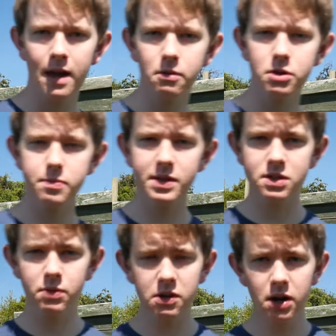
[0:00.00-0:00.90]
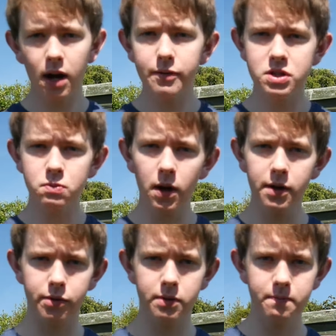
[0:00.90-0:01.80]
which means when you harvest one
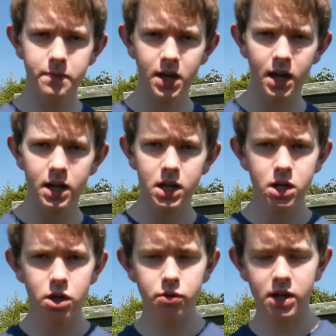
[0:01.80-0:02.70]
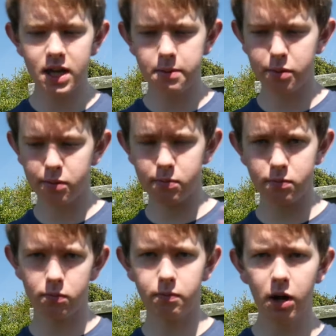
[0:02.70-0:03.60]
of them you keep
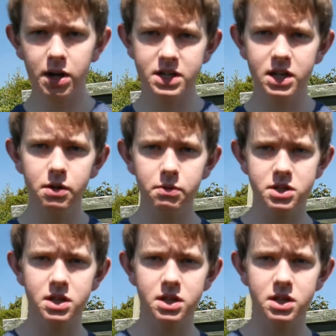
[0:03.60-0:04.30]
planting new ones.